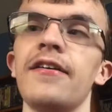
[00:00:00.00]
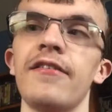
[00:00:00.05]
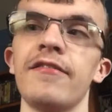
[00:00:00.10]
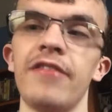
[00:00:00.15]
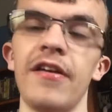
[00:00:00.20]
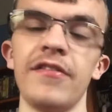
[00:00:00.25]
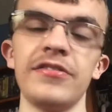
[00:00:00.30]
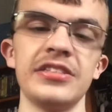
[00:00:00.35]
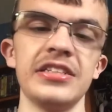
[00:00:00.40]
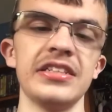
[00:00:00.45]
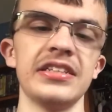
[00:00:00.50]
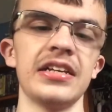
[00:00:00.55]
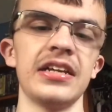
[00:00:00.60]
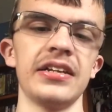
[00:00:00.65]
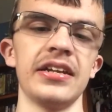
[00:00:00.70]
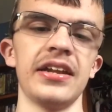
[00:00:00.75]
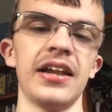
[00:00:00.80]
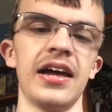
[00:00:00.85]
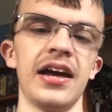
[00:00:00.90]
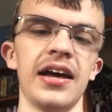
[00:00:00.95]
fifteen
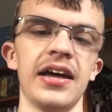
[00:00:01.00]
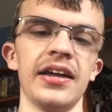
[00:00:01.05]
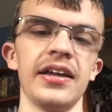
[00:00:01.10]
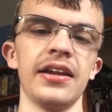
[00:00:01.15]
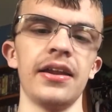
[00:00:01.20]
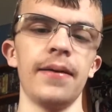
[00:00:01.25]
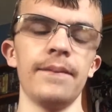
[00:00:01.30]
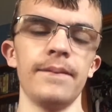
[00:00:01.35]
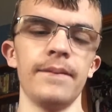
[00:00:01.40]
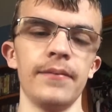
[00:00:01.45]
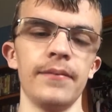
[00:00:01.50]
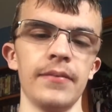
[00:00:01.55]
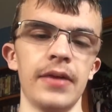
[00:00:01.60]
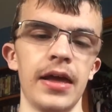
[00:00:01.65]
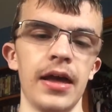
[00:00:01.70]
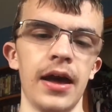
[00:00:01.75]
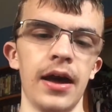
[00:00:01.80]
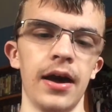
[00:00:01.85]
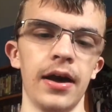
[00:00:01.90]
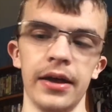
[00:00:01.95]
ninety nine,
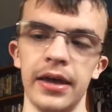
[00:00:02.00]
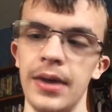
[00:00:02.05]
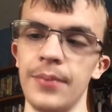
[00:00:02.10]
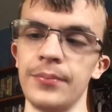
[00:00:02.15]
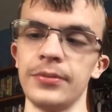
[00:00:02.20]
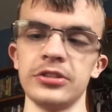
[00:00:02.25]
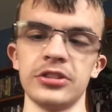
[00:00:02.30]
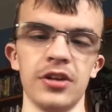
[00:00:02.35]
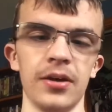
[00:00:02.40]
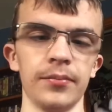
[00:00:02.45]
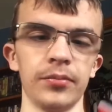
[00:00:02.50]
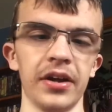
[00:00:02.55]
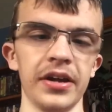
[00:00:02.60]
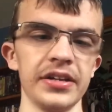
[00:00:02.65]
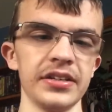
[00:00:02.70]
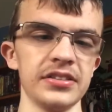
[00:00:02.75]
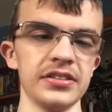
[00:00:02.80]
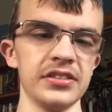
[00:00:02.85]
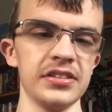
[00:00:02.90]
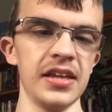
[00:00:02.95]
uh, Amazon
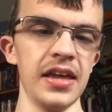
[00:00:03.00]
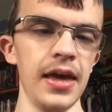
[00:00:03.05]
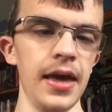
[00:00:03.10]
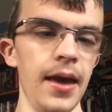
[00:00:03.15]
price.